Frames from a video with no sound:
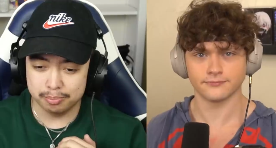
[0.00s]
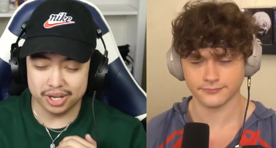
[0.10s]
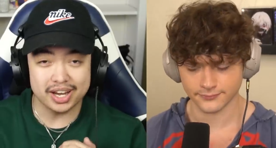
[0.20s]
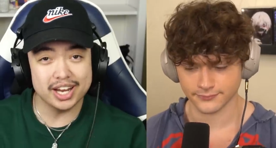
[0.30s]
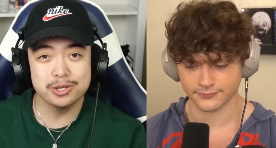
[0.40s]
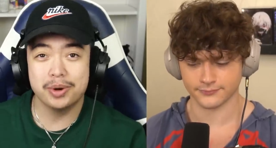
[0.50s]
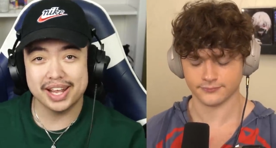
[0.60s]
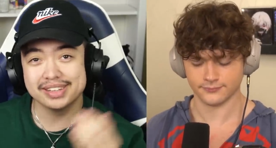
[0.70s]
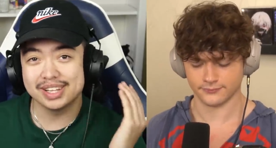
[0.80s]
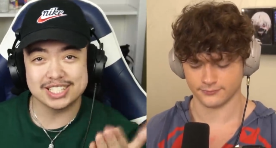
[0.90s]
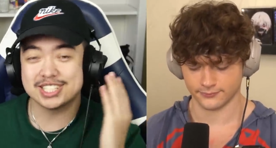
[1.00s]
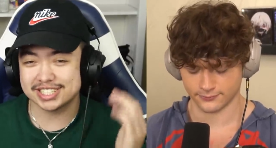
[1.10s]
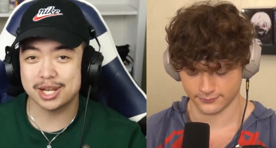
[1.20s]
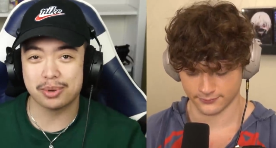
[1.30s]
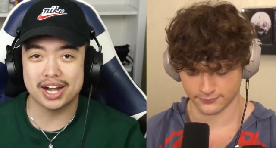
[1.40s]
Speaker 1: But anyway, let's just
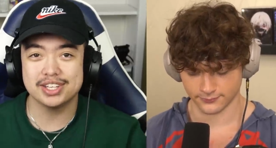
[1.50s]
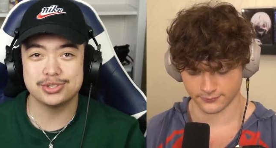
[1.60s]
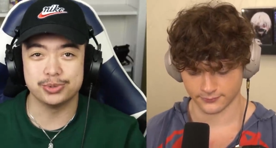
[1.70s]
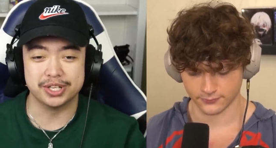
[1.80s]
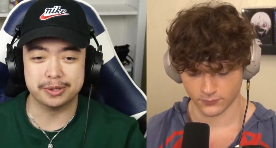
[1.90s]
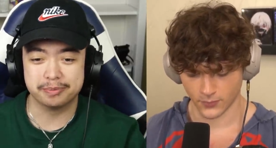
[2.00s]
get right into it.